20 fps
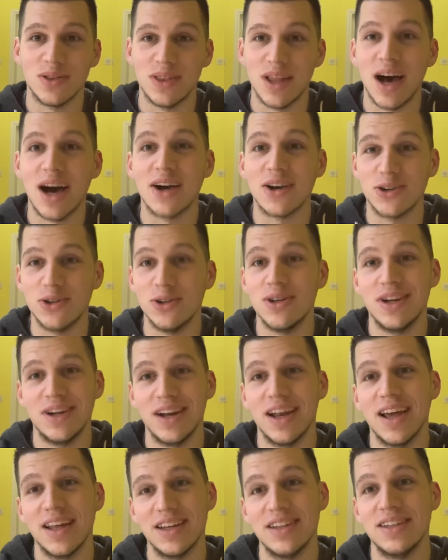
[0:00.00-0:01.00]
not good at
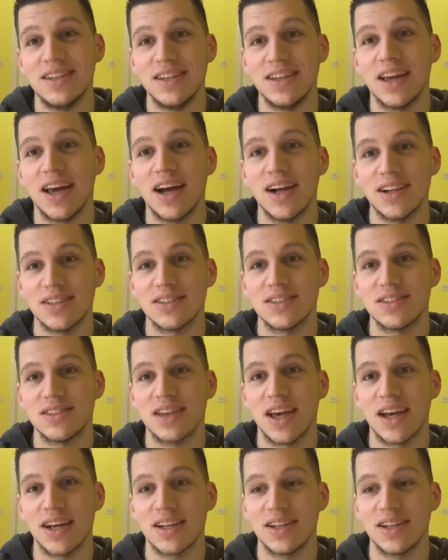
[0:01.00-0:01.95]
anything else.